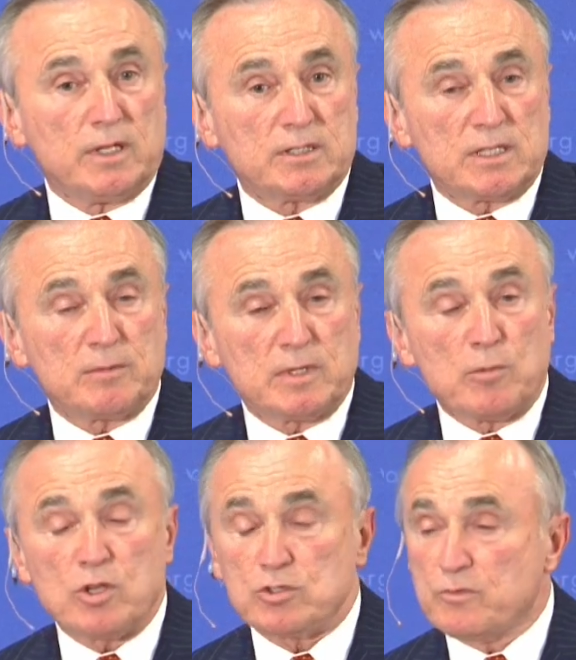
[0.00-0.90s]
And something
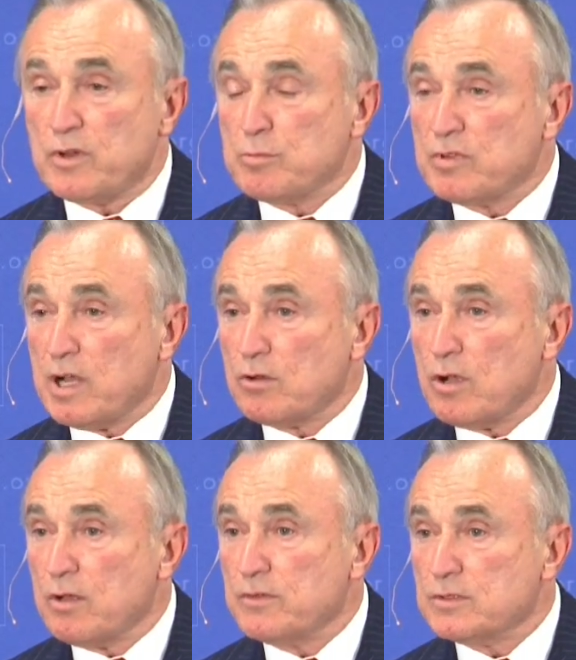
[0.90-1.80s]
I'm also very proud
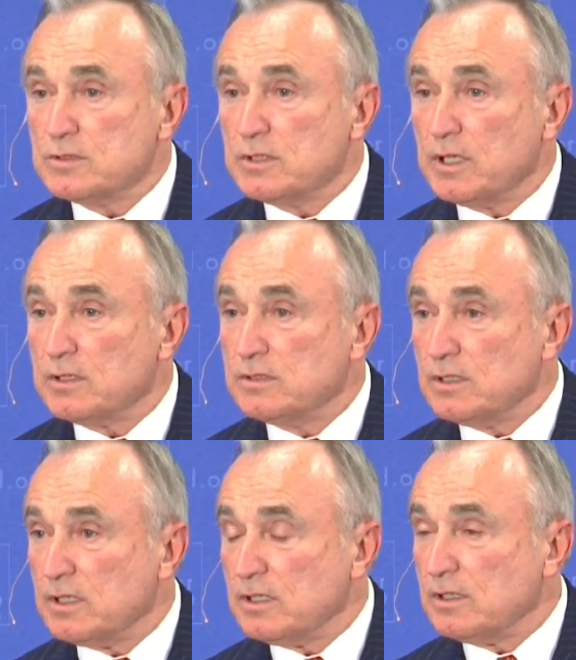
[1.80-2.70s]
of is that
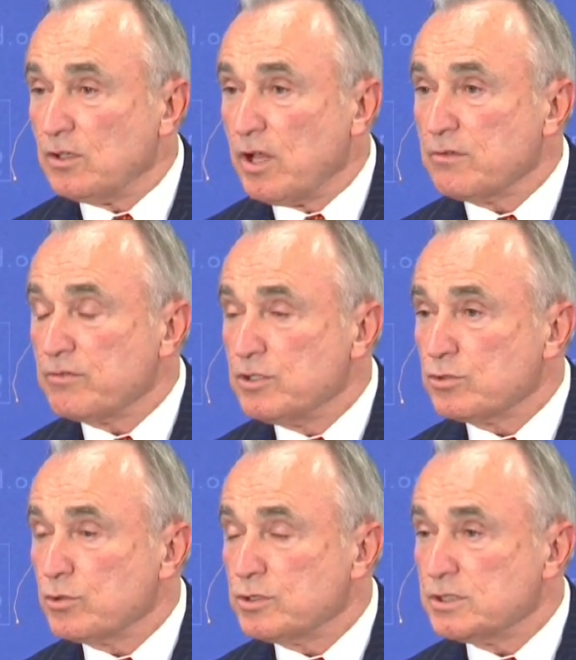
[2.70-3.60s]
a lot of
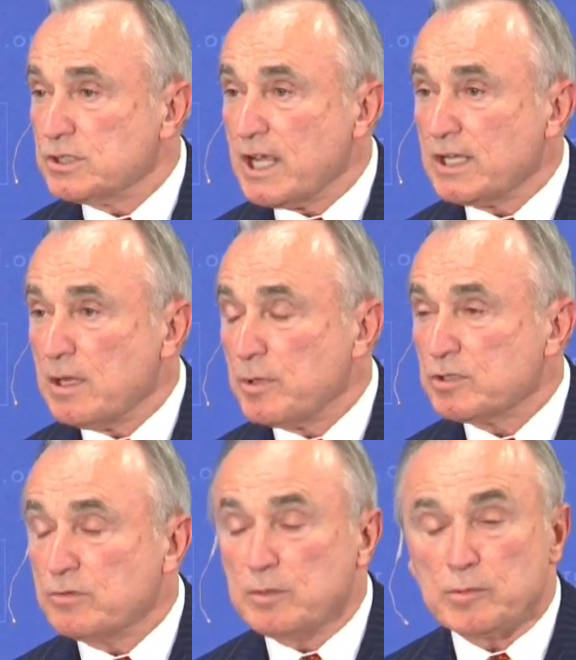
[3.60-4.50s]
researchers,
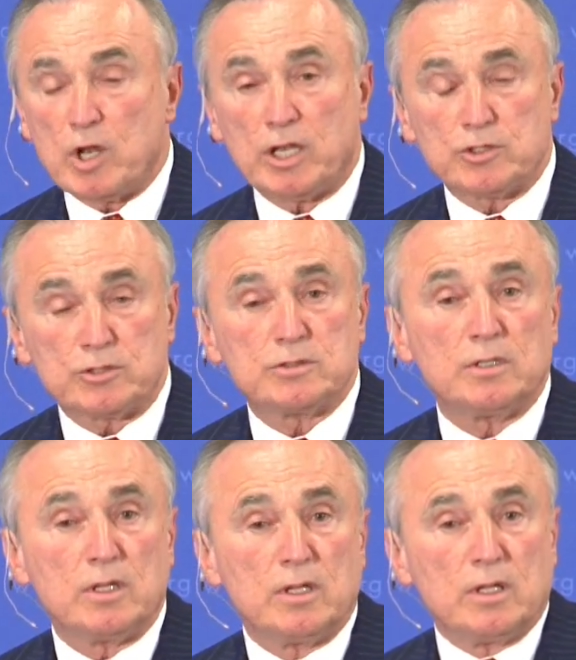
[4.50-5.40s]
academics, criminologists
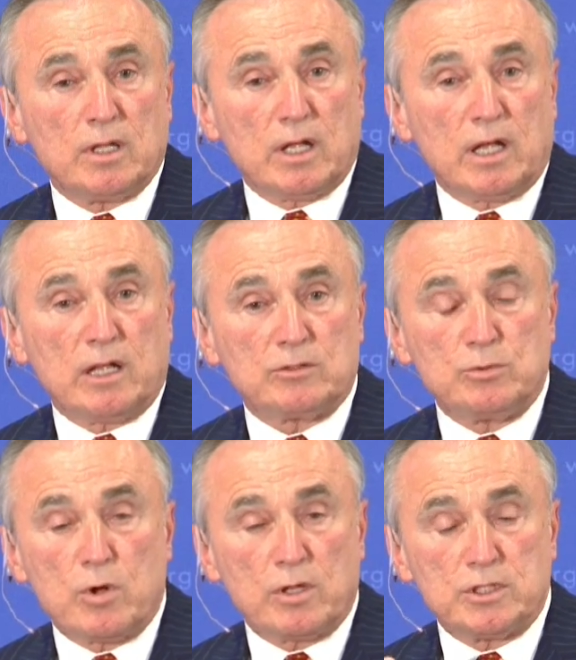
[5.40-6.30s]

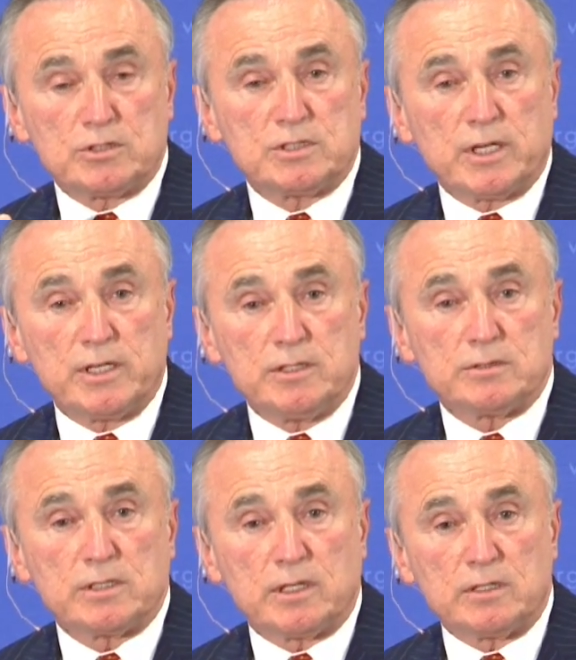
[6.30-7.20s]
do all these
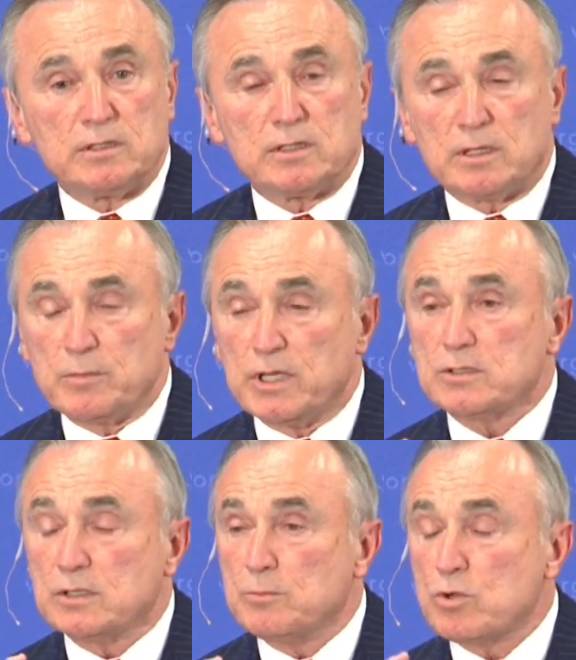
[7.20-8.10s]
studies, and
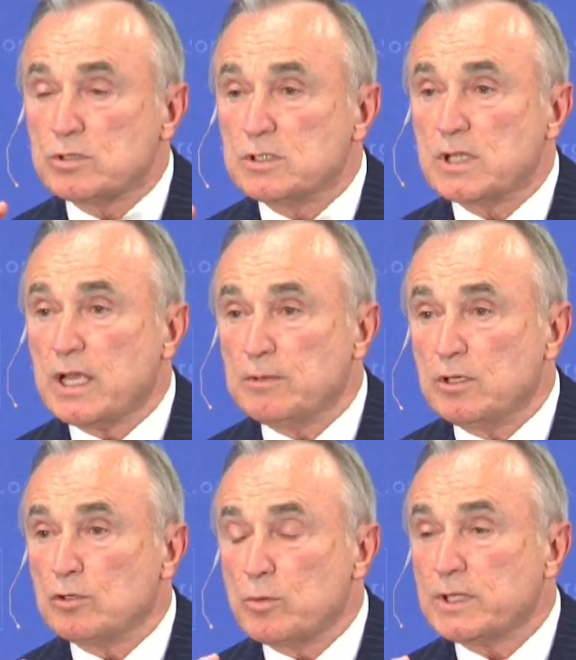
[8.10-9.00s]
basically most of the time they
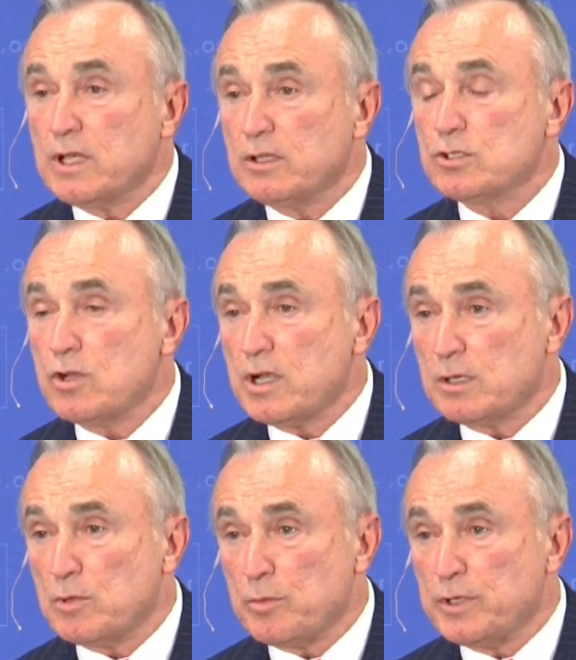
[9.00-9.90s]
don't know what the hell they're talking
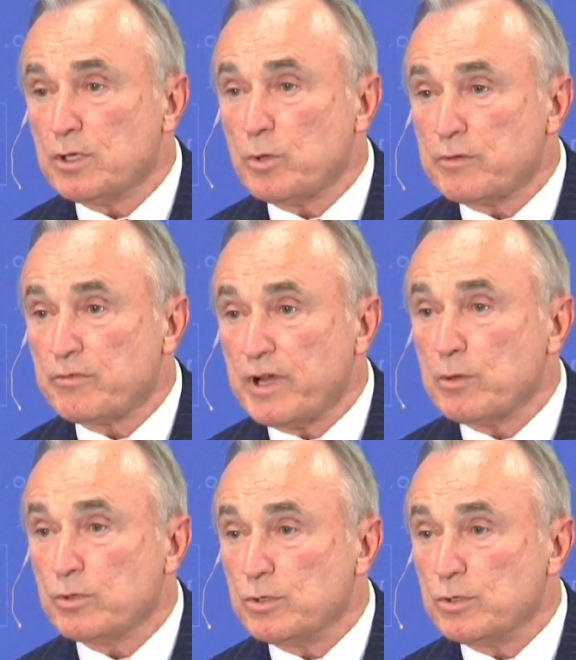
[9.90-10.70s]
about, being quite frank with